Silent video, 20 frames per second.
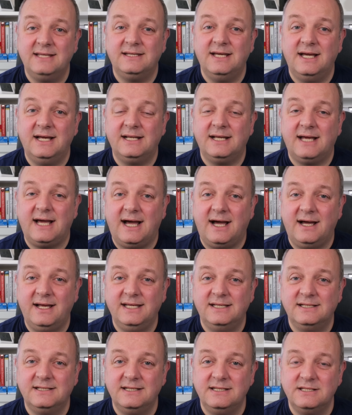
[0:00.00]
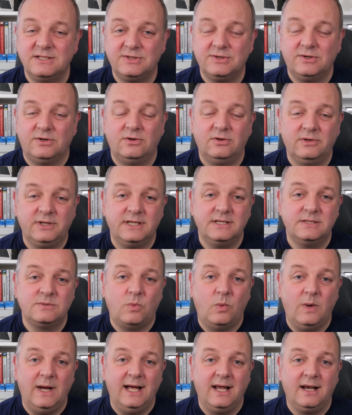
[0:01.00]
that I had installed as
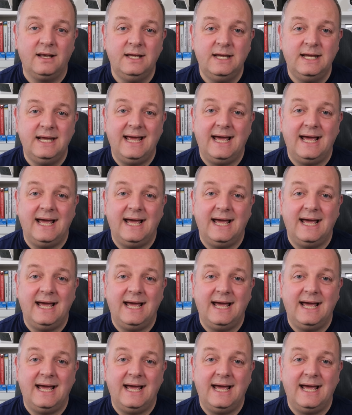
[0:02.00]
well.